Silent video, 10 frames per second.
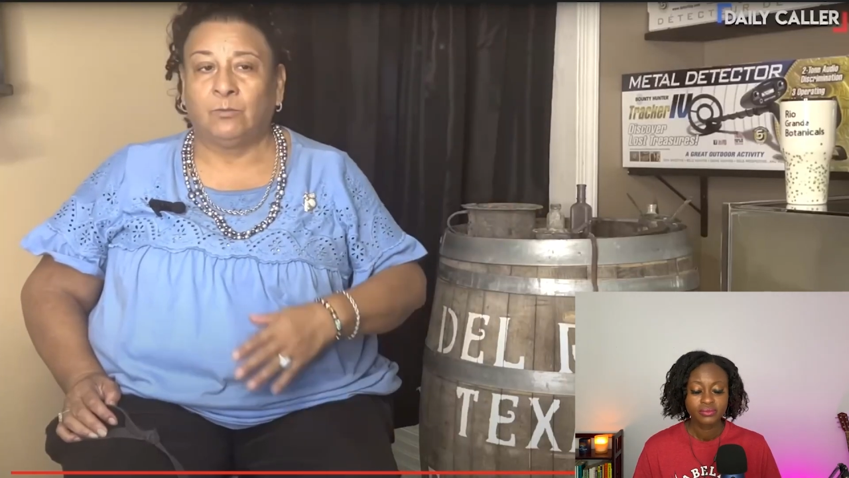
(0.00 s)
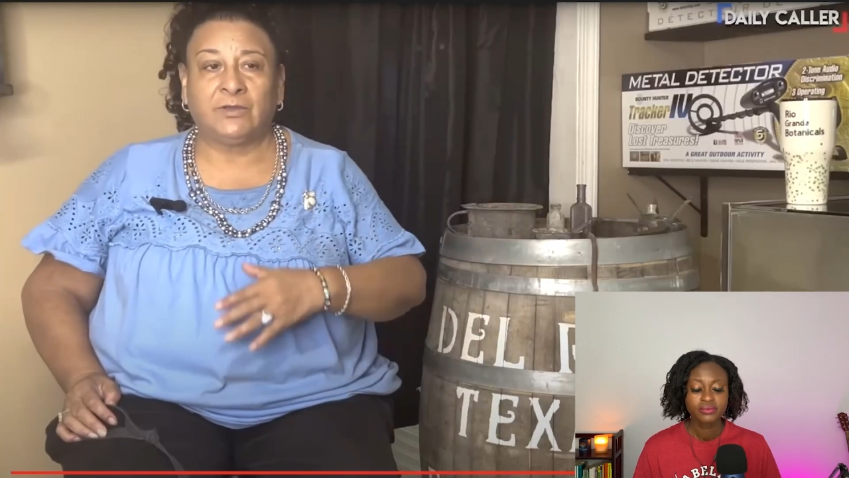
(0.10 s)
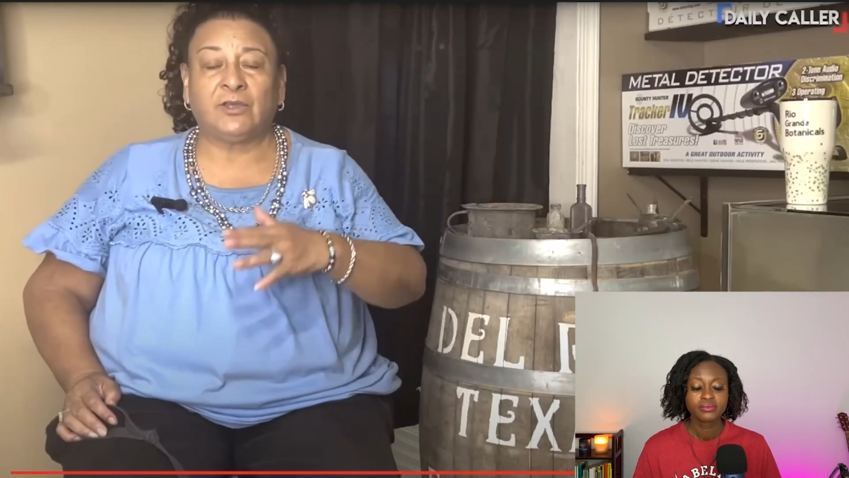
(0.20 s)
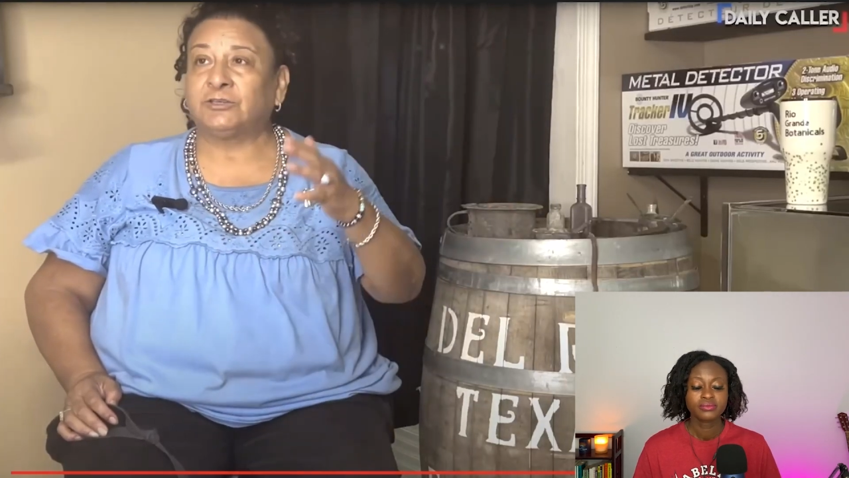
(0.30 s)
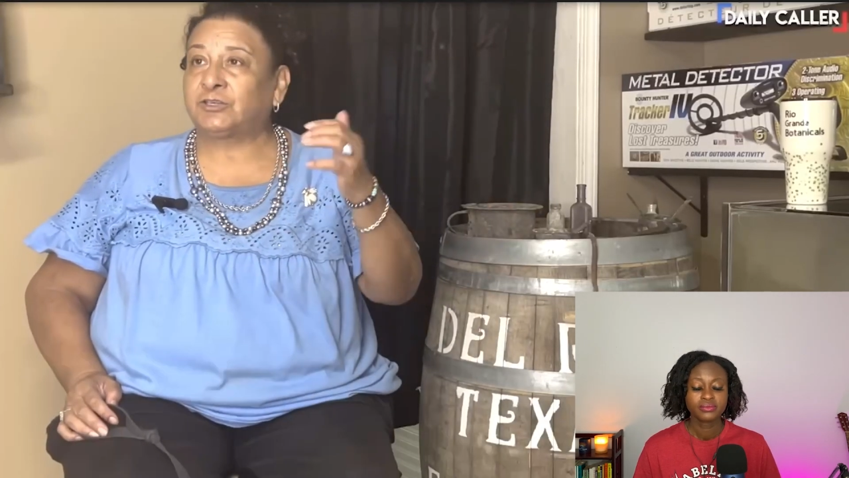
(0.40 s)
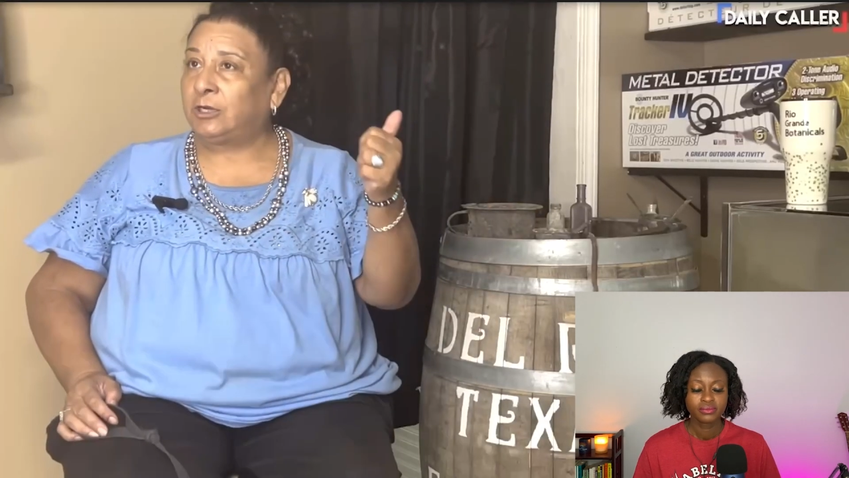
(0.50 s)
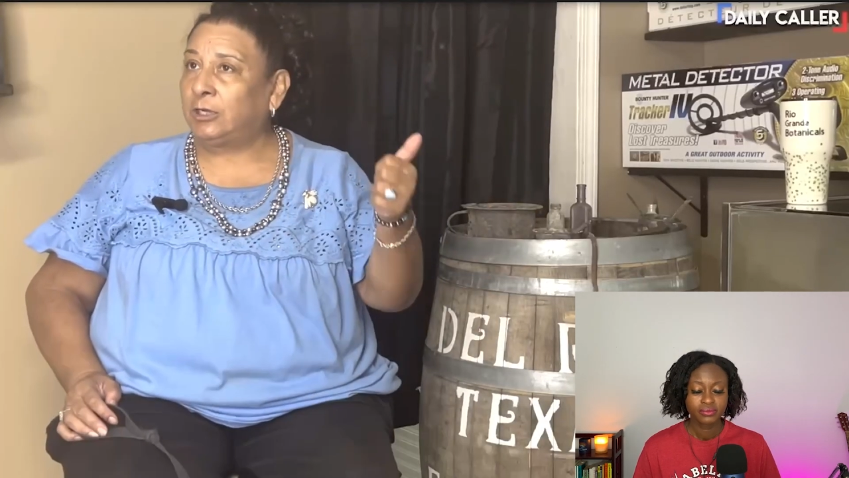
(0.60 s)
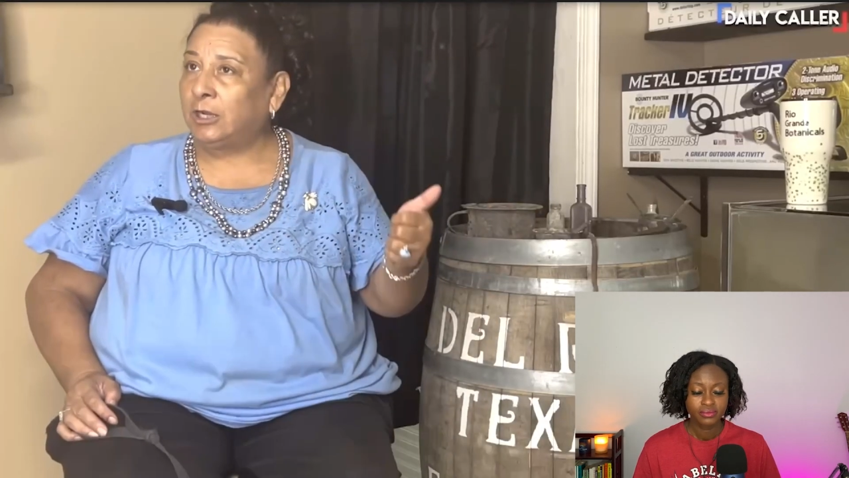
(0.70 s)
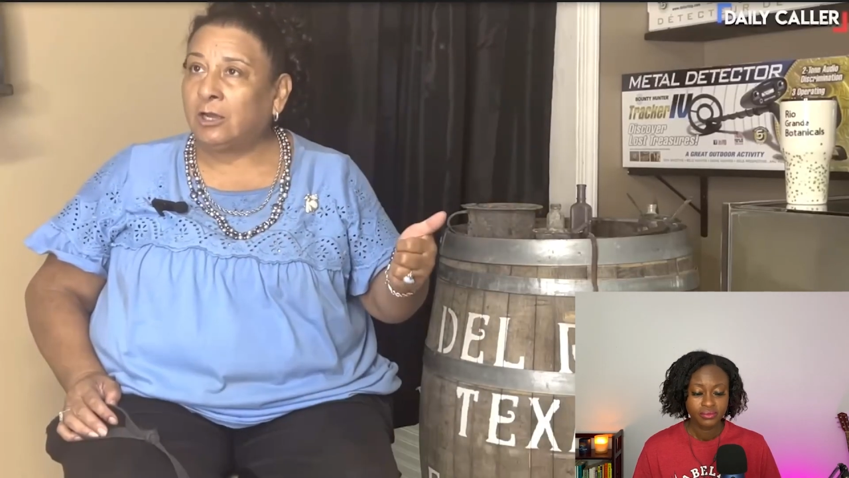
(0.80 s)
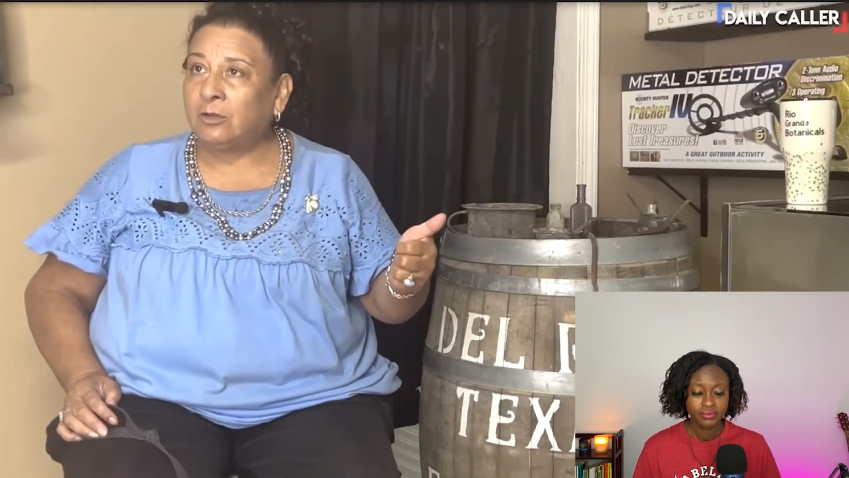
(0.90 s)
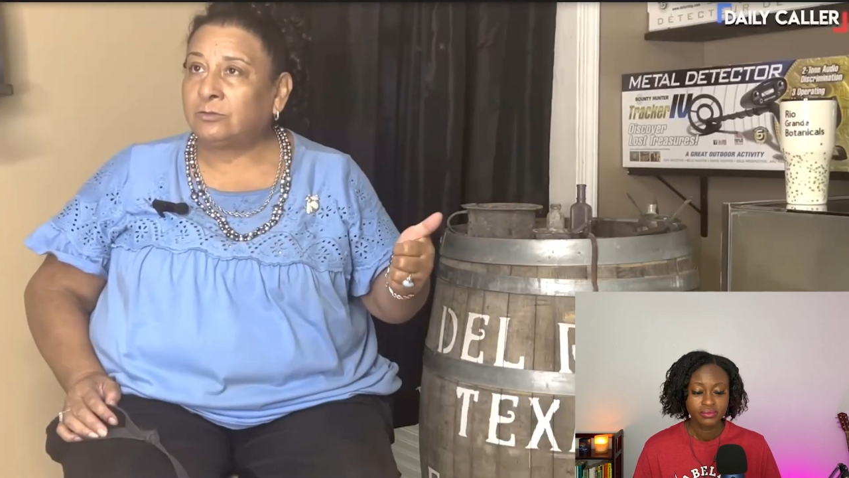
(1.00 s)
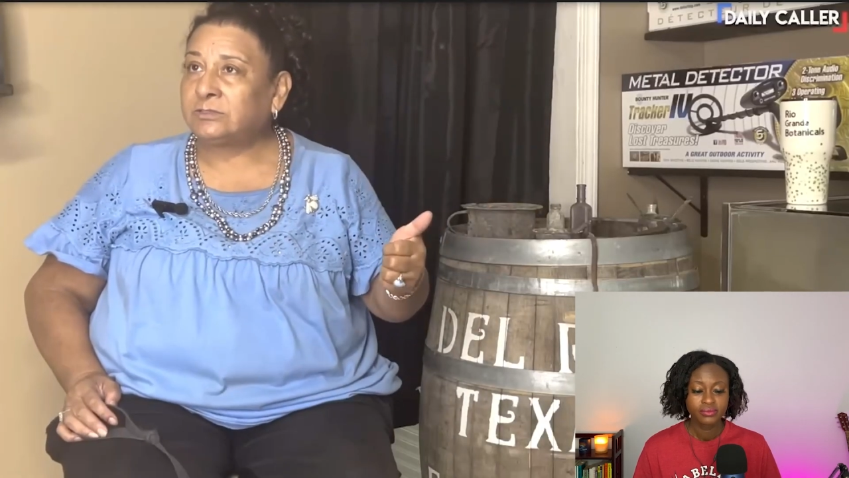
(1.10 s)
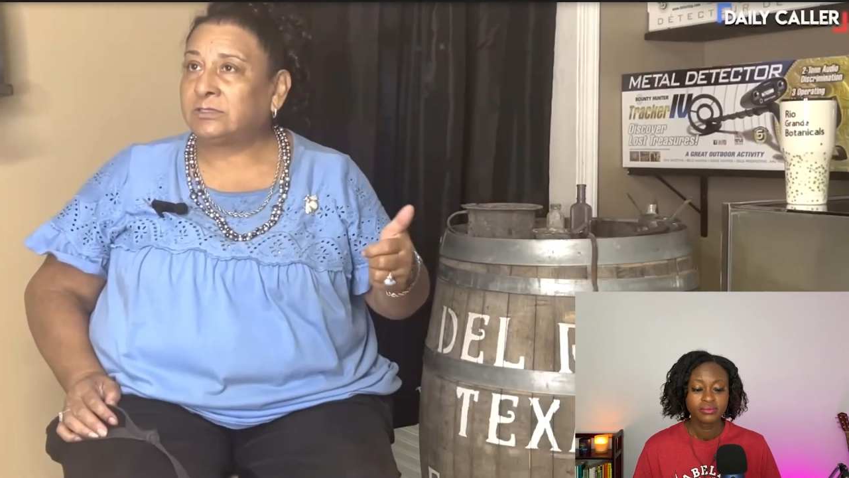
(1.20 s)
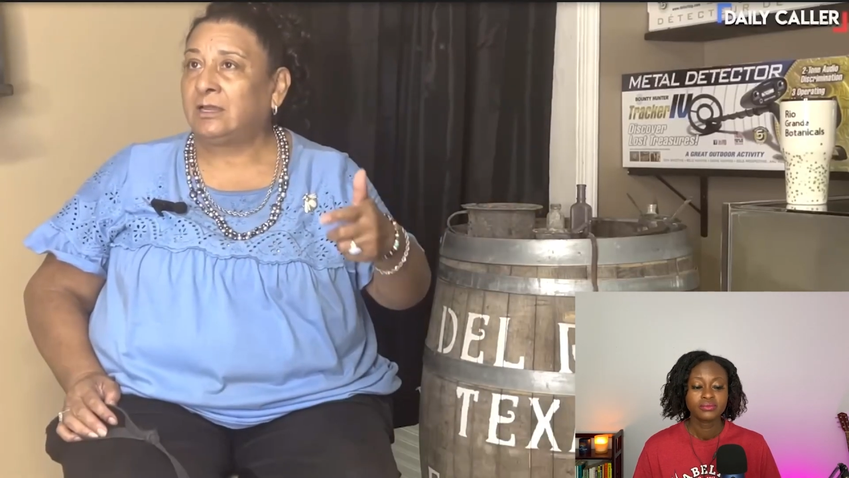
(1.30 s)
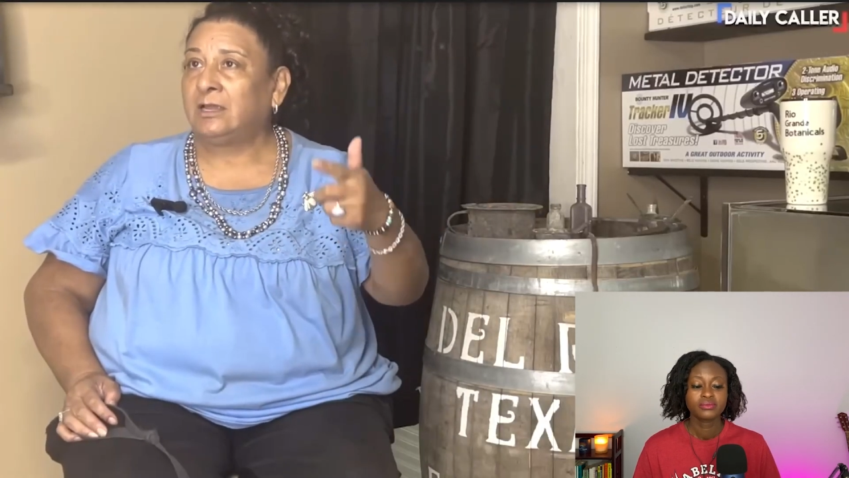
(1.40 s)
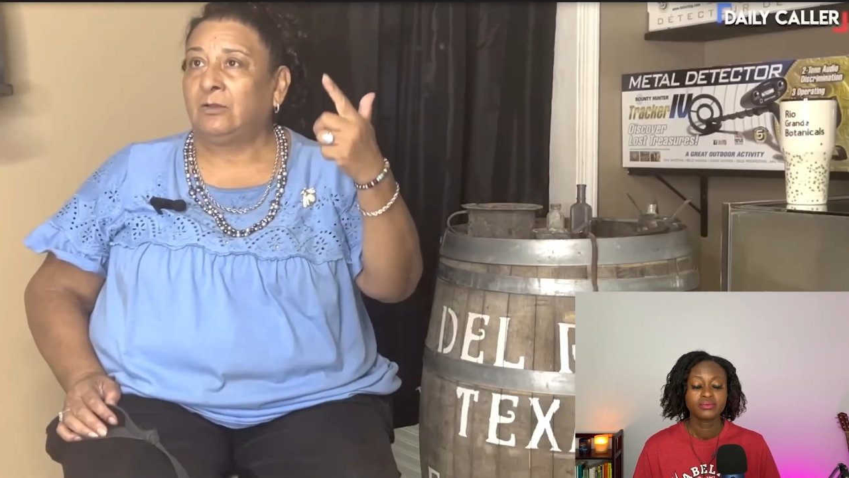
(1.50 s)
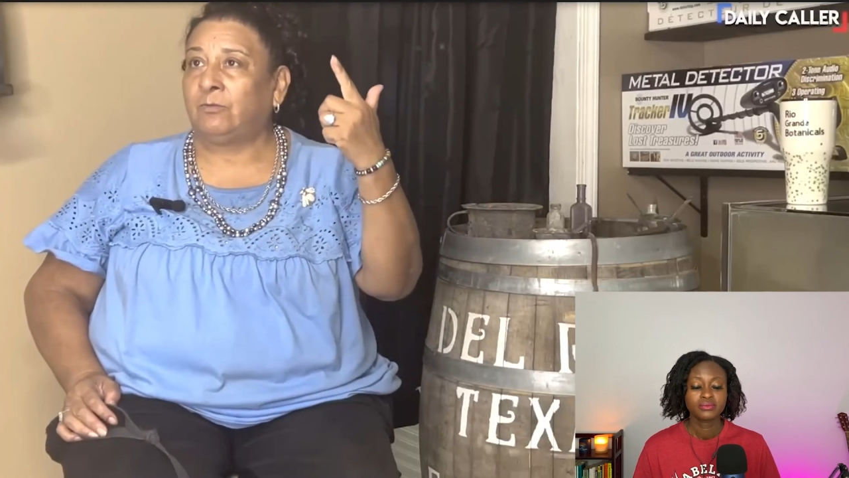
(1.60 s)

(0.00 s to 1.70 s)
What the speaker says: with clothes,